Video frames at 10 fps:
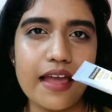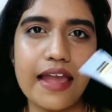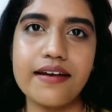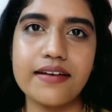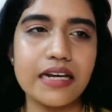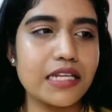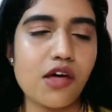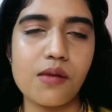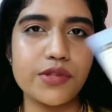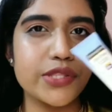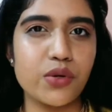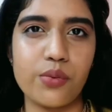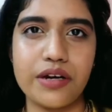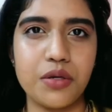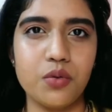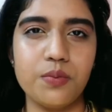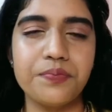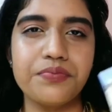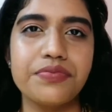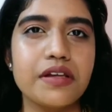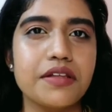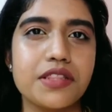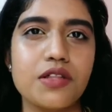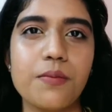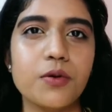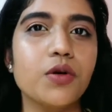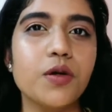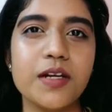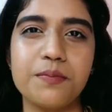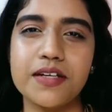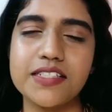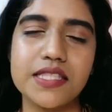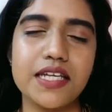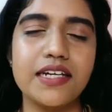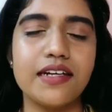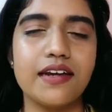and it's almost over too. So I'm going to repurchase it